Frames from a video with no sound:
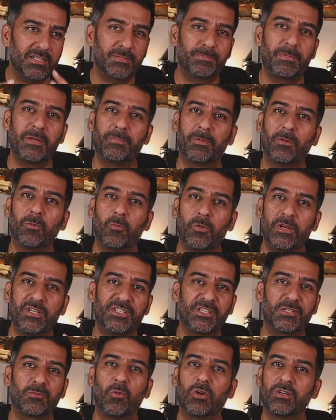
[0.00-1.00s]
us people,
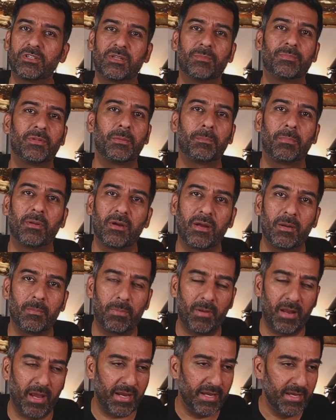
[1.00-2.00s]
we just want something plug
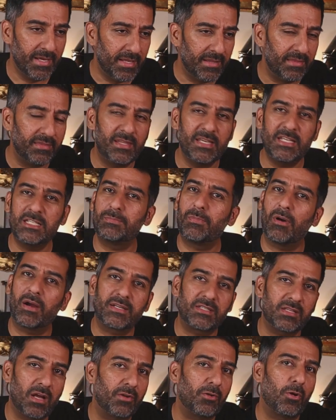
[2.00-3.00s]
and play. These
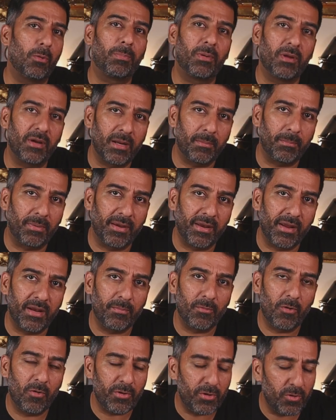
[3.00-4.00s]
bikes are not plug and play
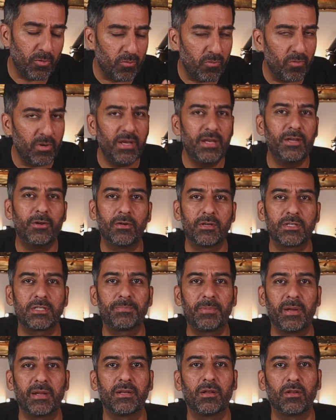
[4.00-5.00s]
anymore. You really got to
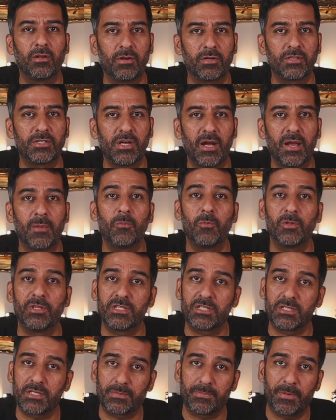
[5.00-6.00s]
spend a lot of time
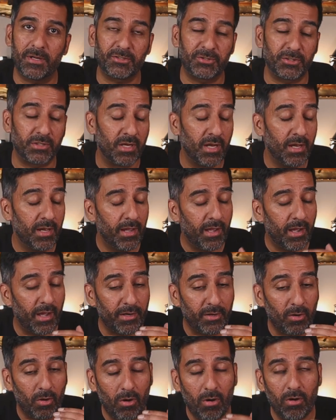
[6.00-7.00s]
with the suspension.
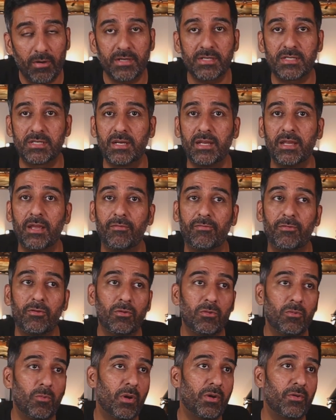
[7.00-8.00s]
And honestly, if
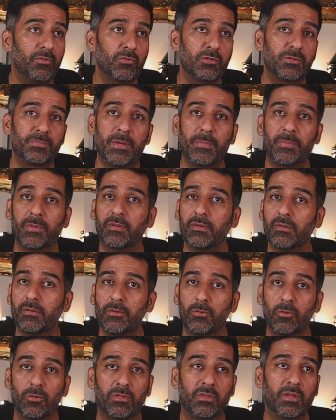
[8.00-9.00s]
you're one of those people
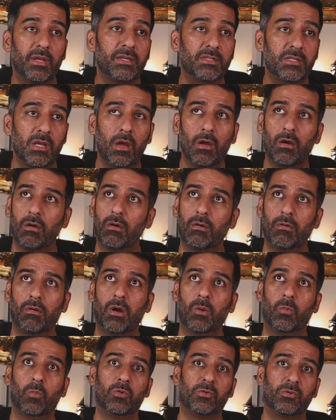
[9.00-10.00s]
who thinks,
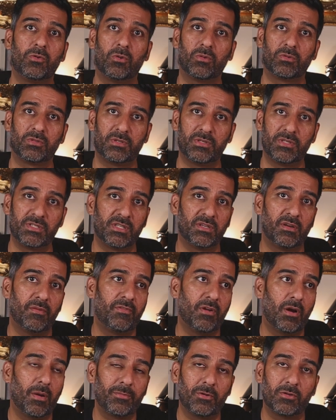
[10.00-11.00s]
oh, I wouldn't notice the
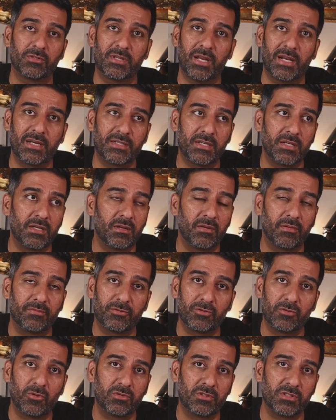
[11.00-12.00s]
difference, I'm not talented
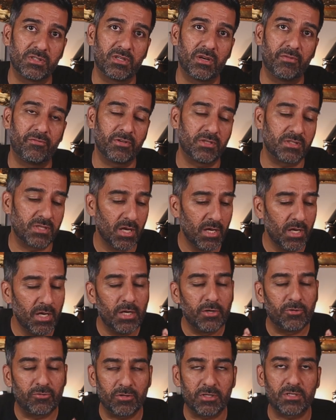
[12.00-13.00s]
enough to notice the difference,
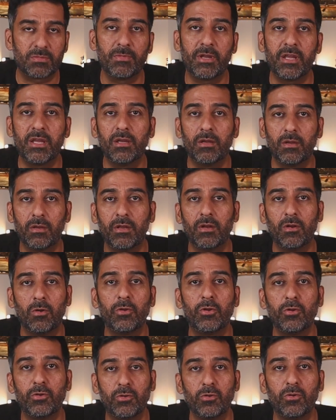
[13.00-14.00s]
trust me, you
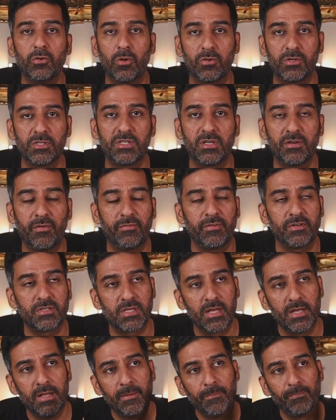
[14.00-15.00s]
know, you do notice the
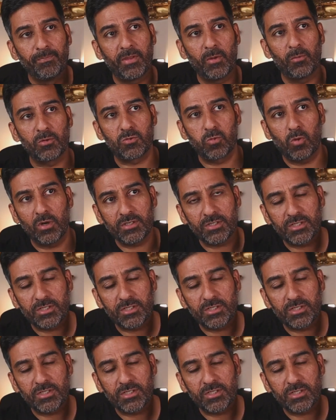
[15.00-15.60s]
difference. There was